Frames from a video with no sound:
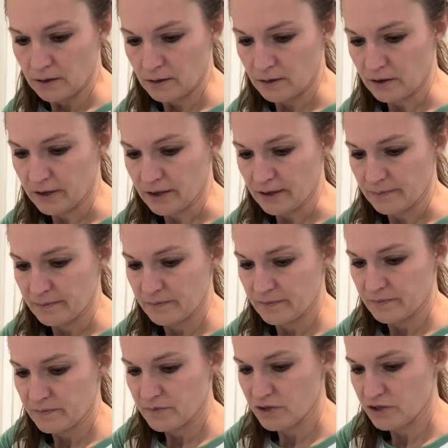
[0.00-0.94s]
Okay,
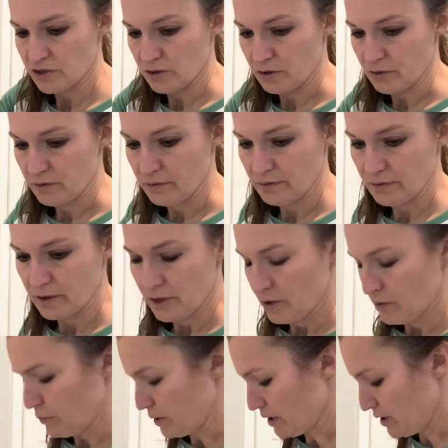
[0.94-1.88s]
so
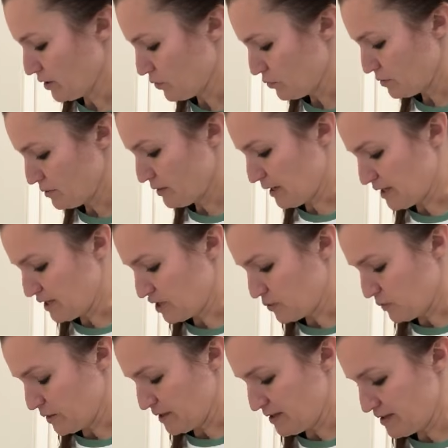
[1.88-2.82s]
I
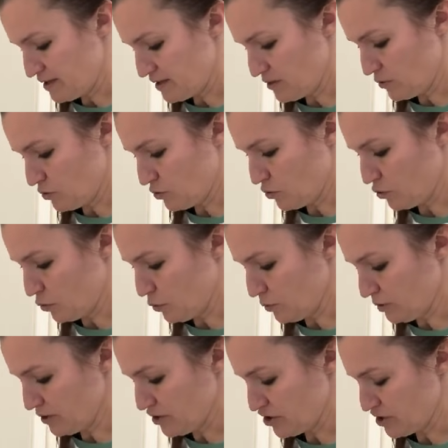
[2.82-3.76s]
just want this to
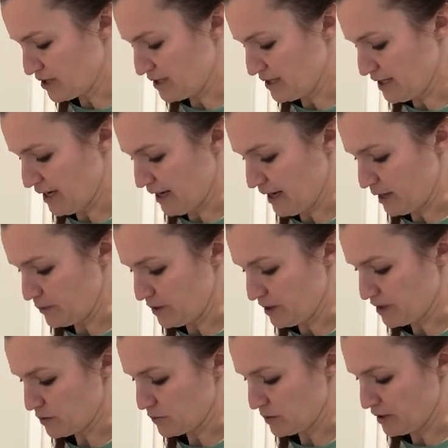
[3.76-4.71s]
cool just a tad
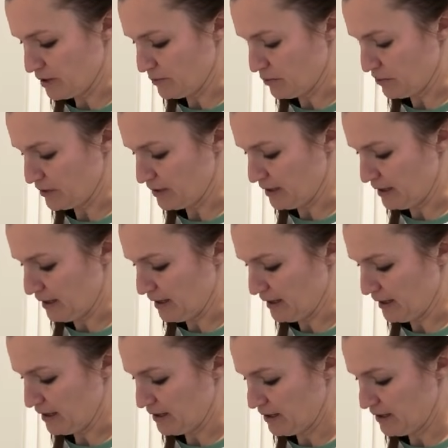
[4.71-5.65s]
because we're going to put the
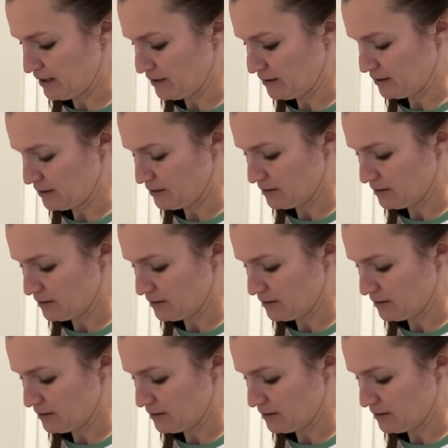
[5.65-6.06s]
egg in it.